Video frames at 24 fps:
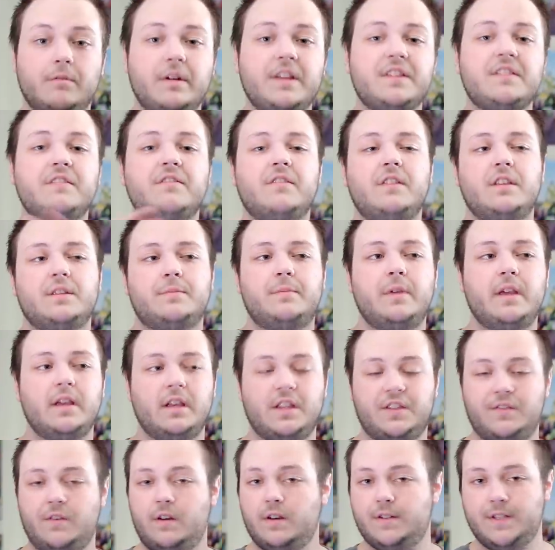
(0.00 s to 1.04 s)
The reason for this
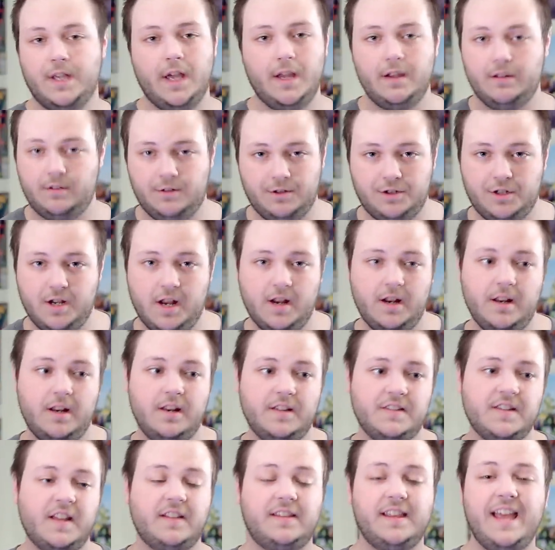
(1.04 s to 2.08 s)
being, as far as I understand
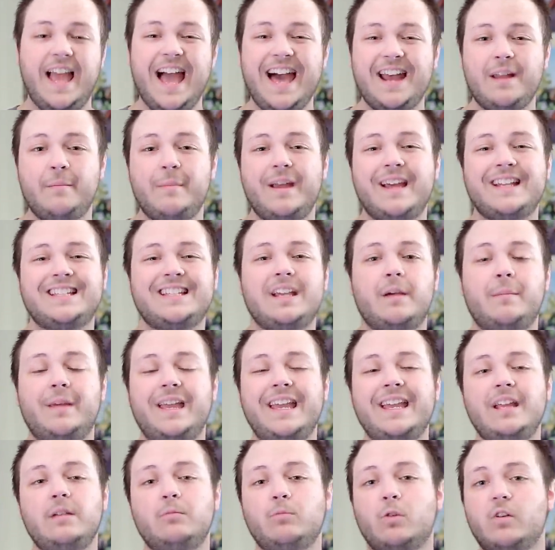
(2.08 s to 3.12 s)
it, is that the adamantium
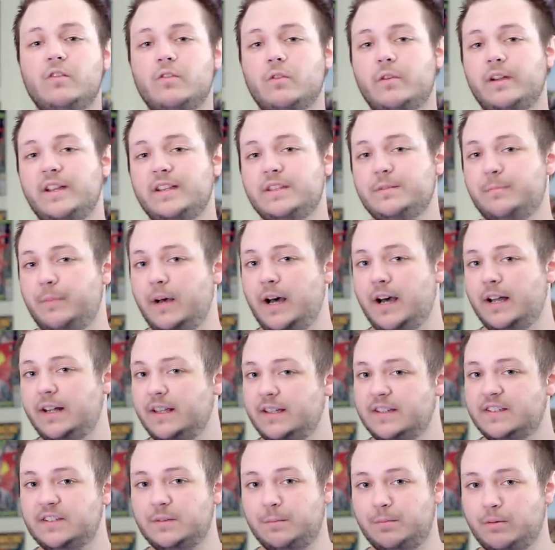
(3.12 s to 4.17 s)
in Wolverine's
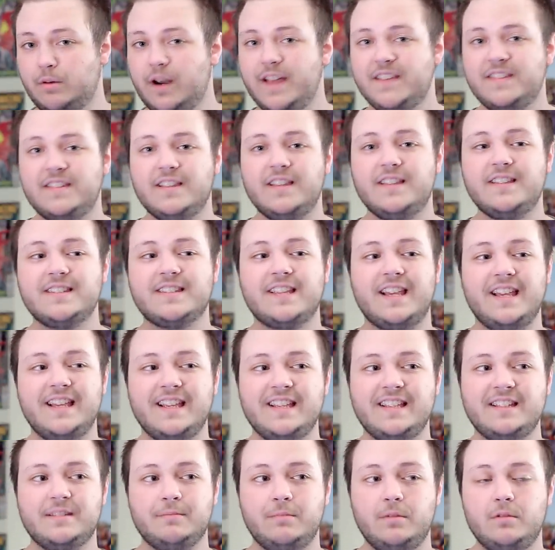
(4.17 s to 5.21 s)
body suppresses
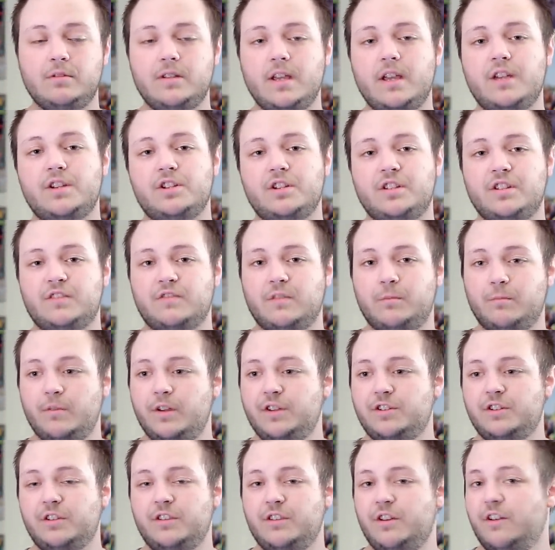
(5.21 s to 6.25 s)
his mutations from
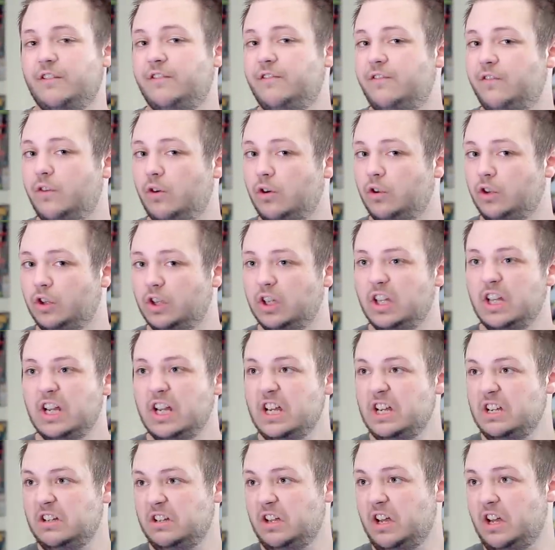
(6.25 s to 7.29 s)
reaching their full
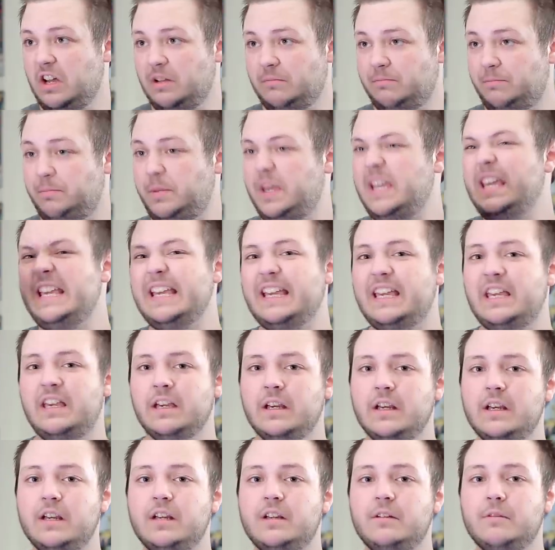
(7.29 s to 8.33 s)
peak,
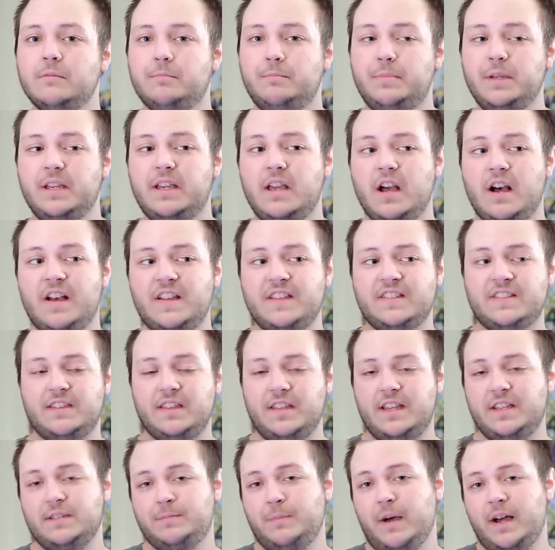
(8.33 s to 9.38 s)
because
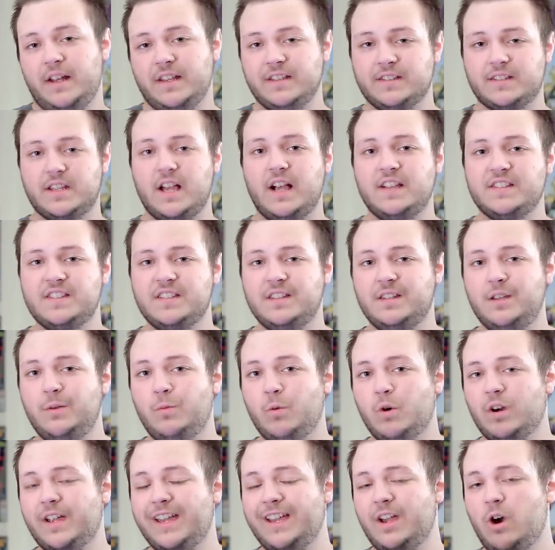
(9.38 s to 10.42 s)
his body's constantly
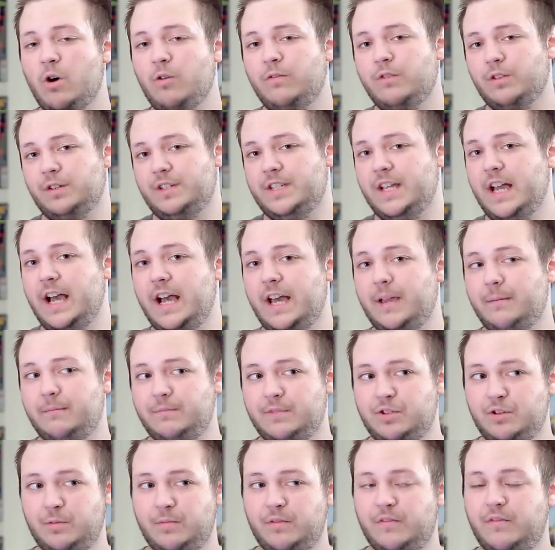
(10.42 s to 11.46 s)
working
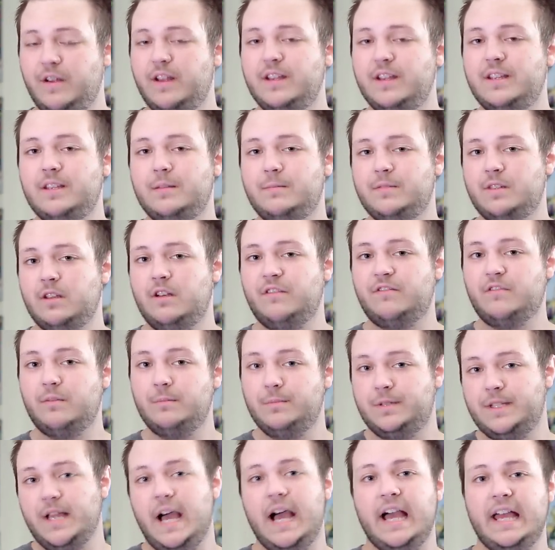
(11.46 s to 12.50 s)
overtime to prevent himself from
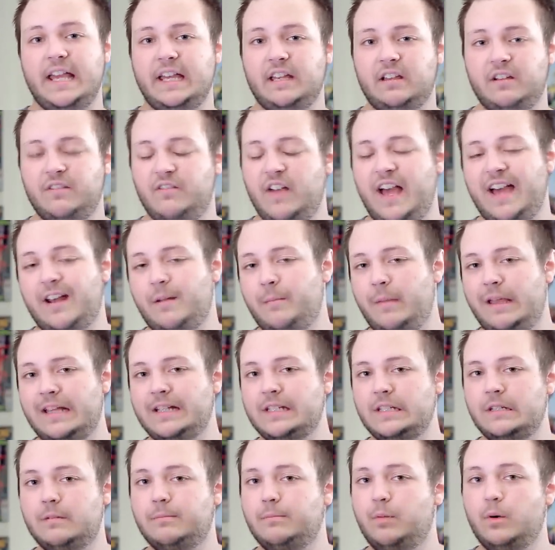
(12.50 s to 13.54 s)
dying of
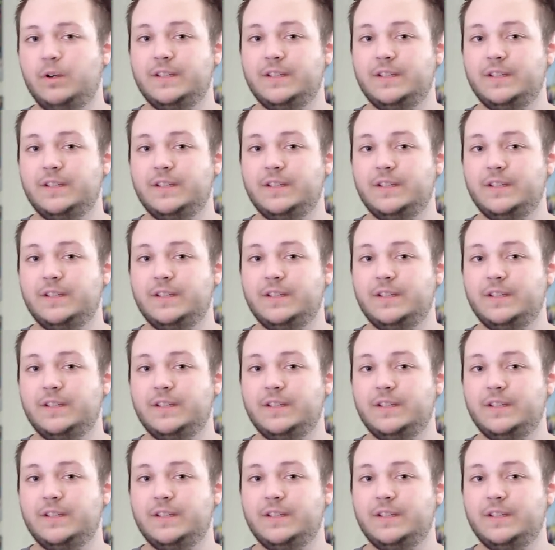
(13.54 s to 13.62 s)
adamantium